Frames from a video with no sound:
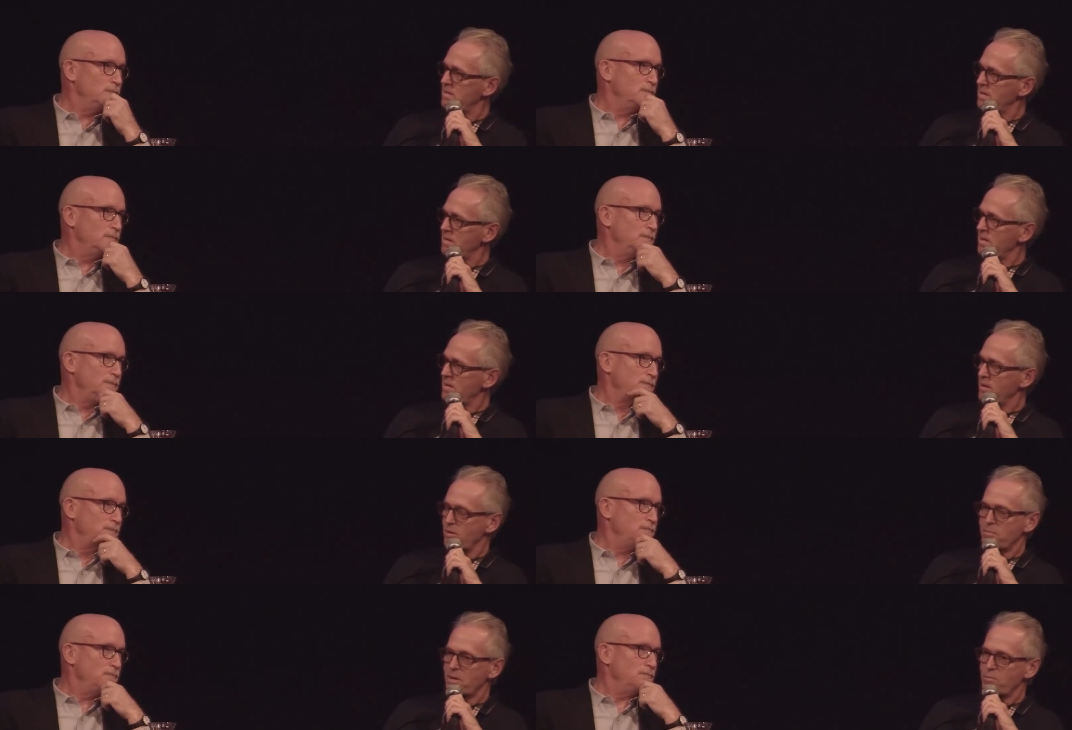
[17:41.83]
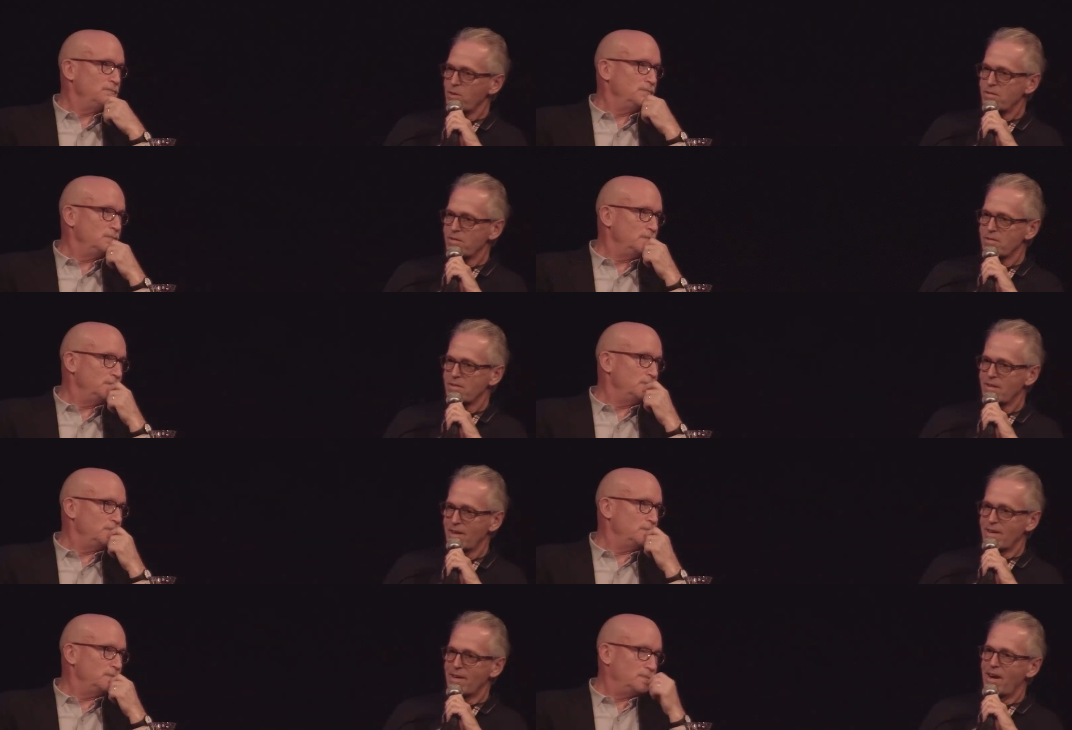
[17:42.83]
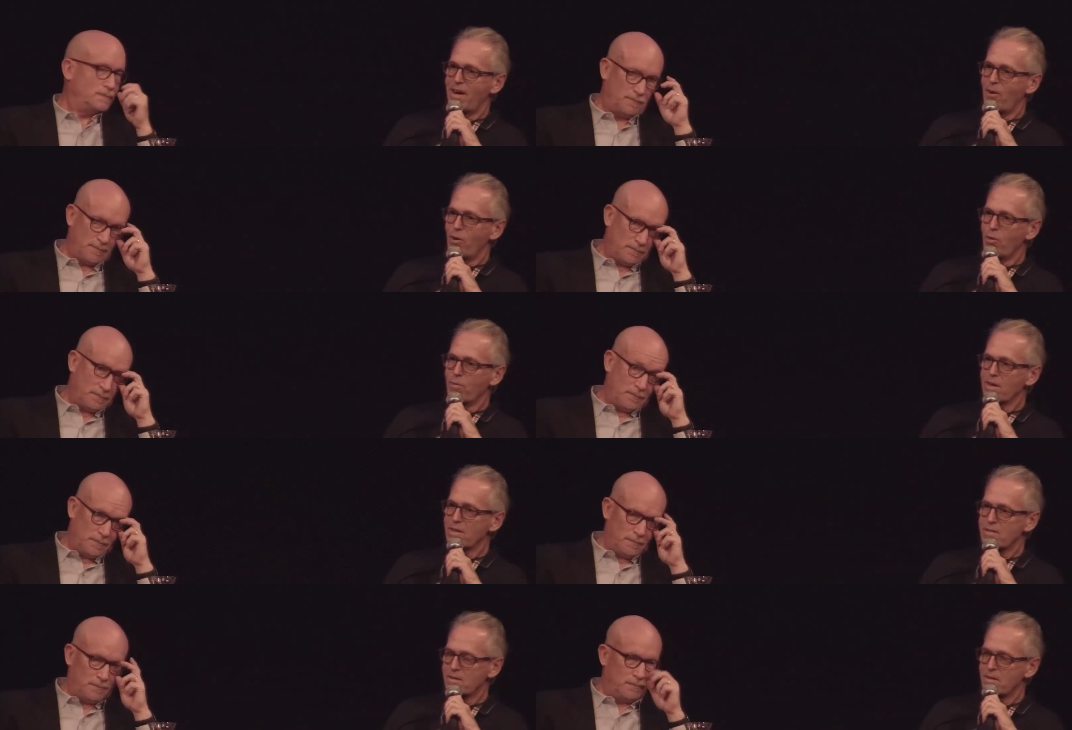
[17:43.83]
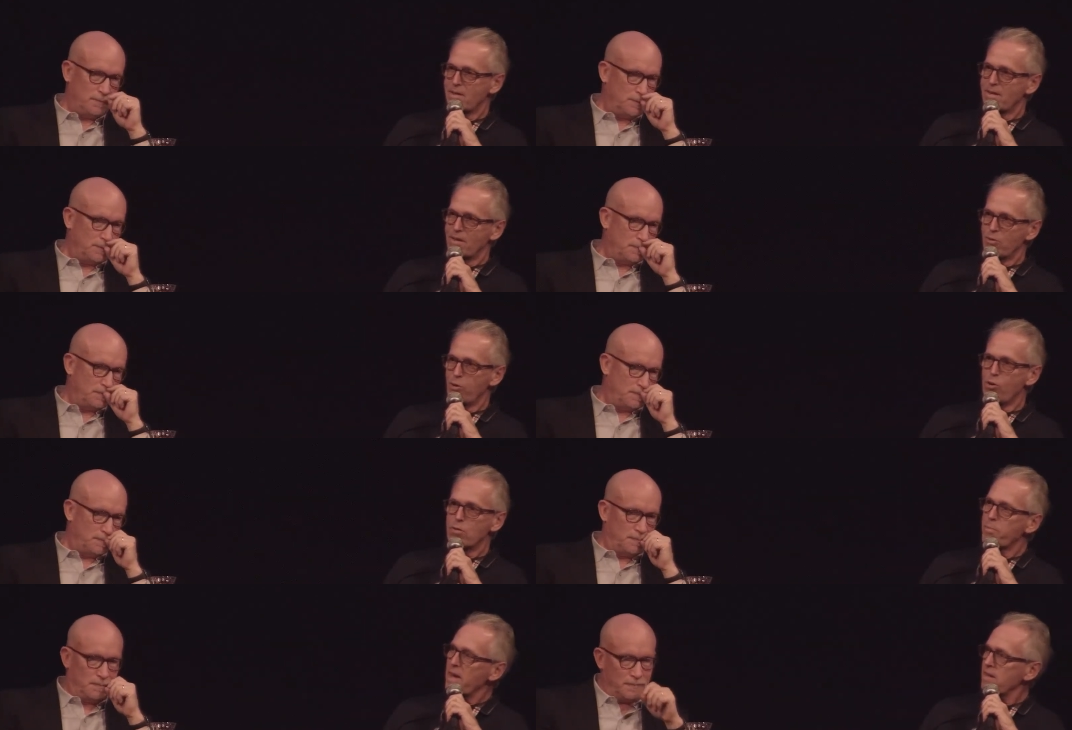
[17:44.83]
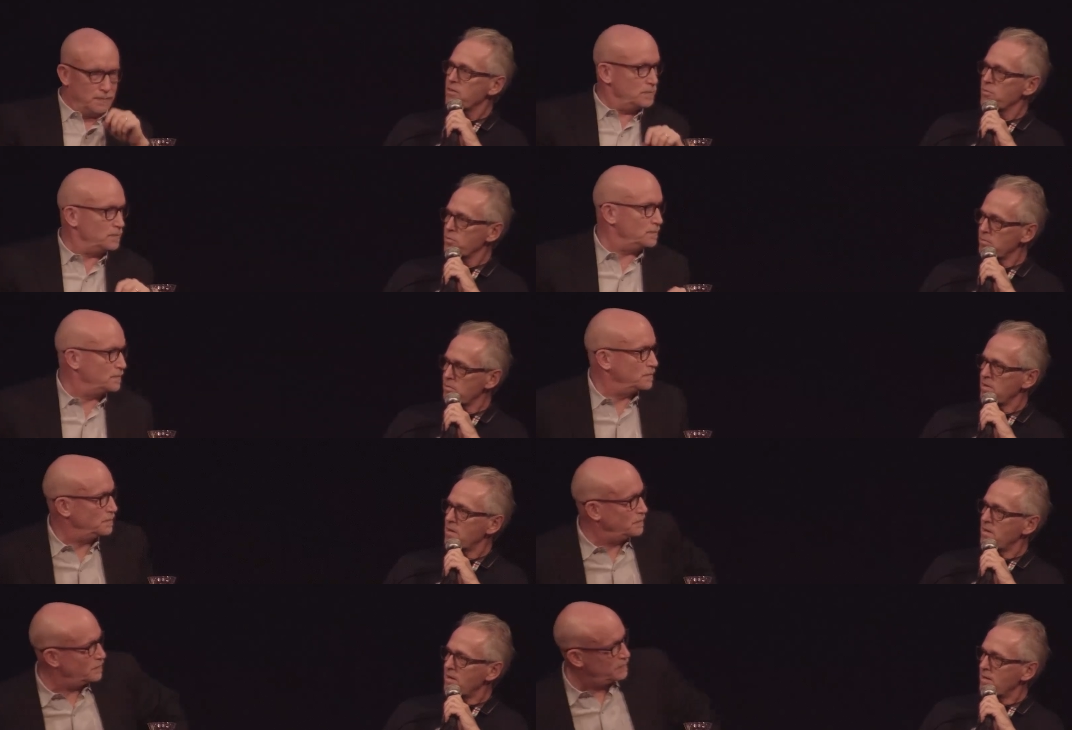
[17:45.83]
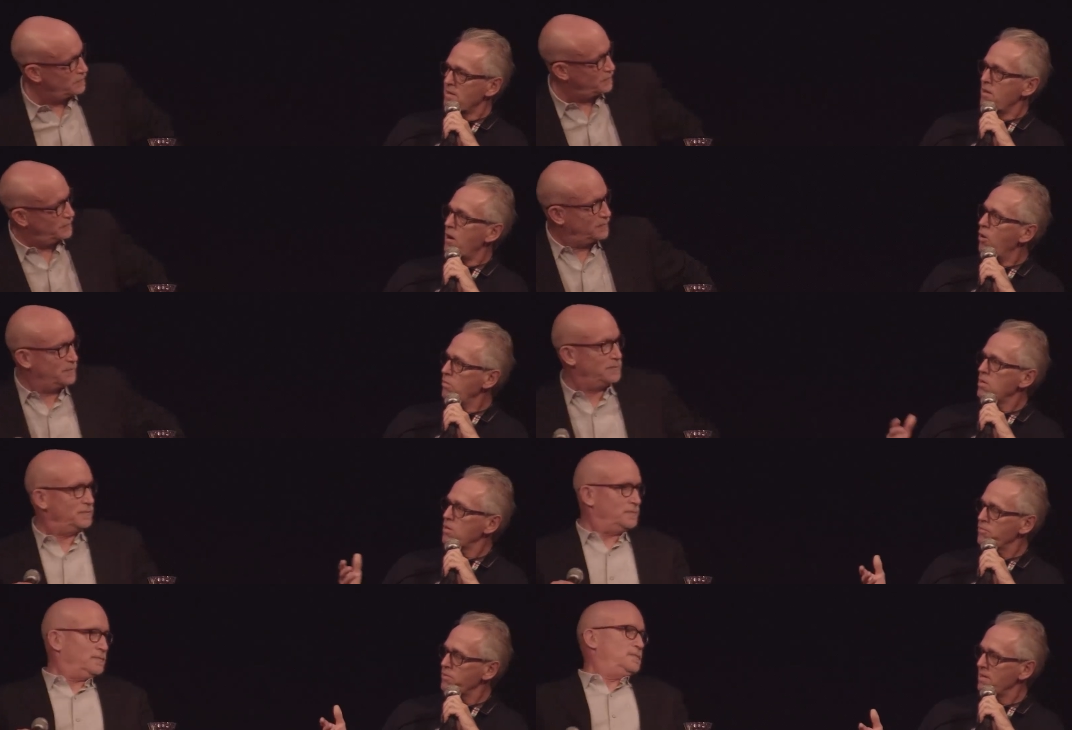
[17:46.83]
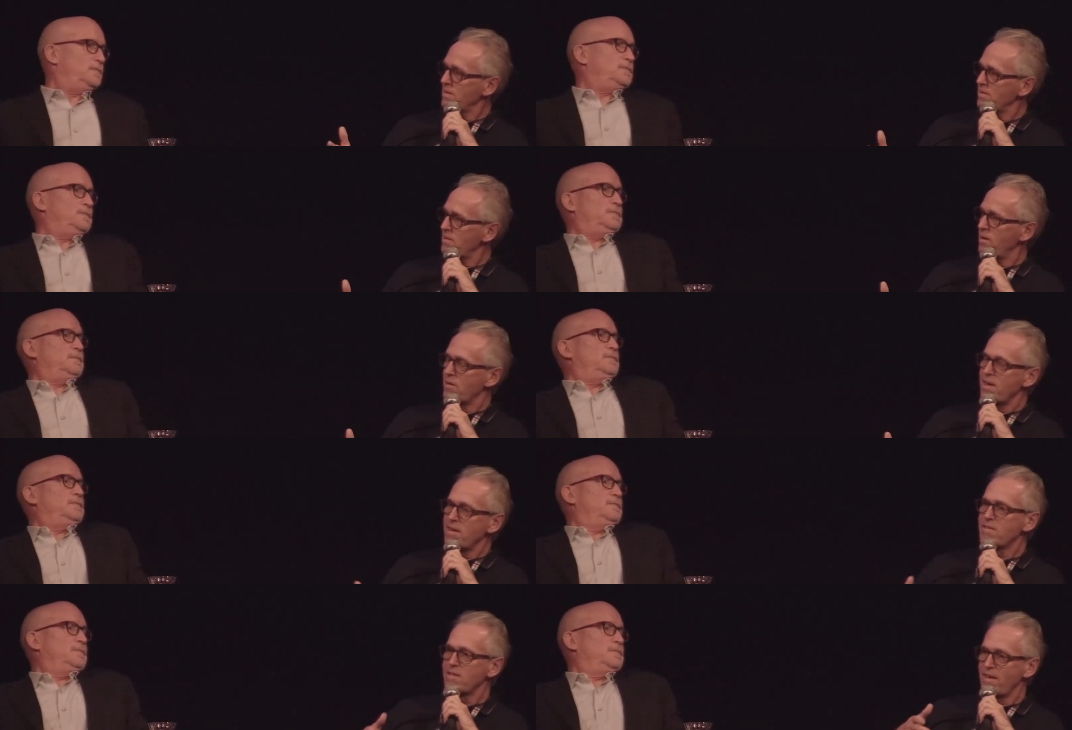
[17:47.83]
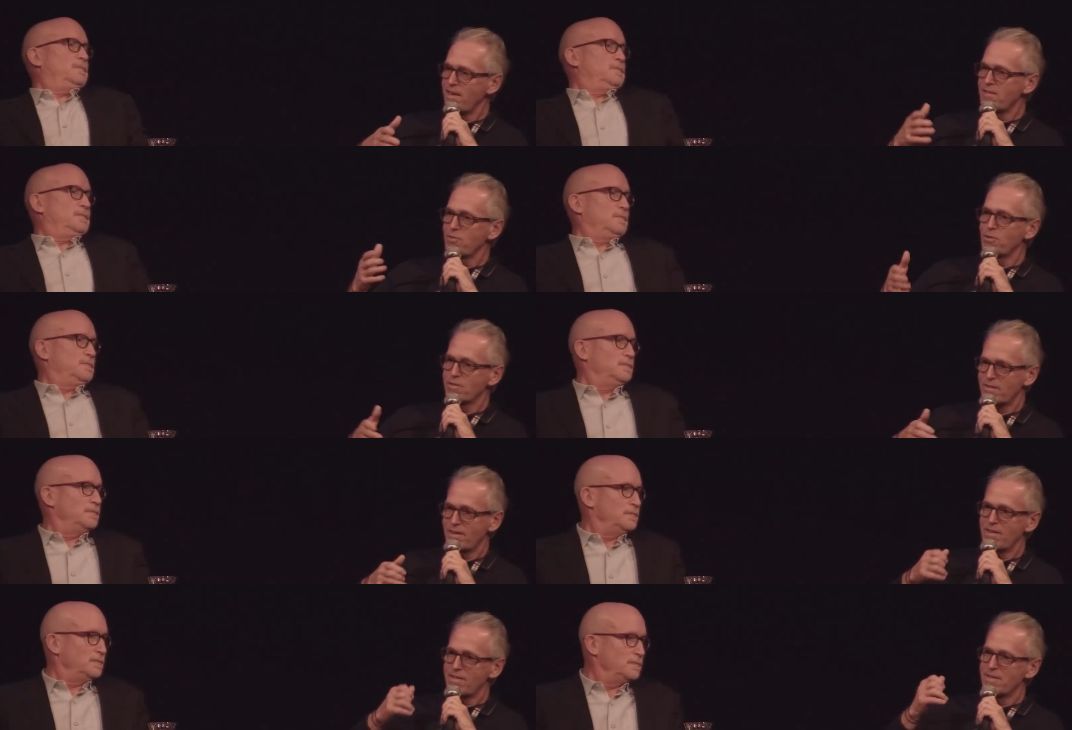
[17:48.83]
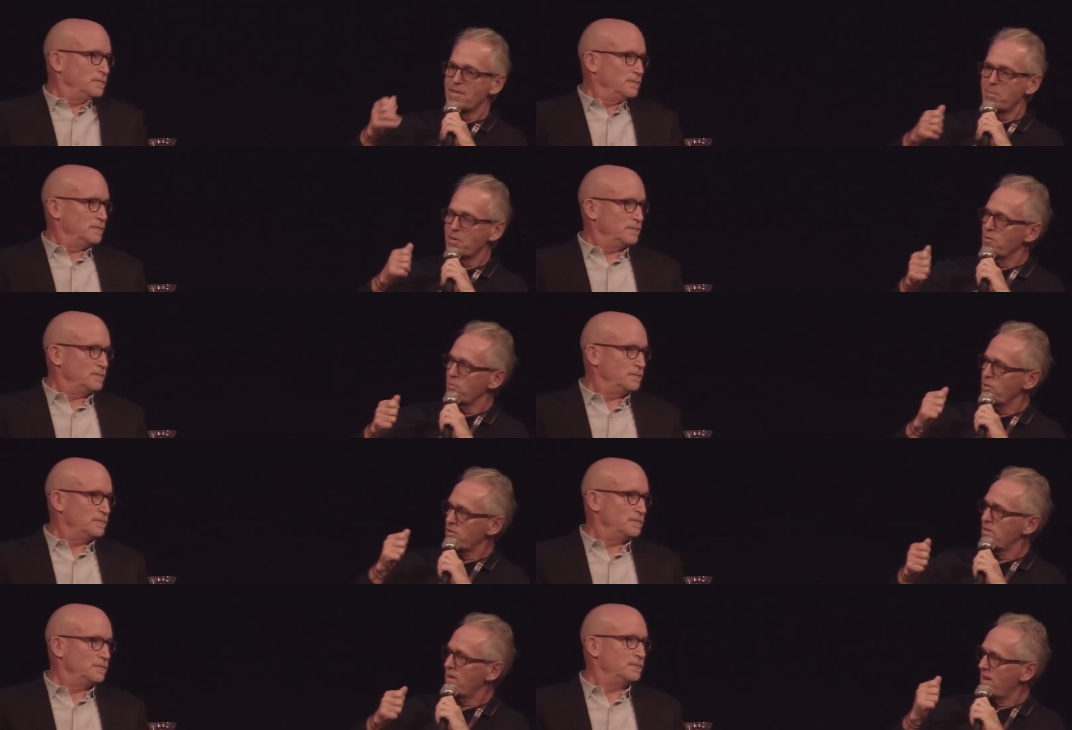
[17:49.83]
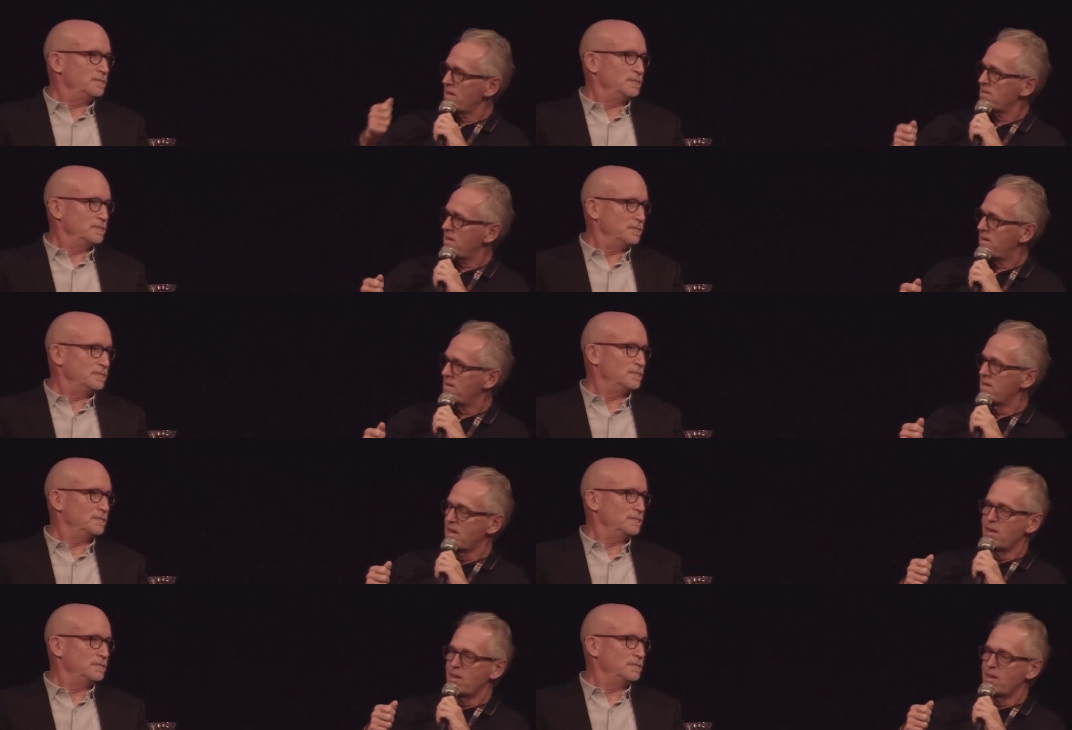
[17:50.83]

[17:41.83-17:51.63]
Speaker 1: You know, Russians always long back to the home country. So he's, he's just, he's the typical Russian exile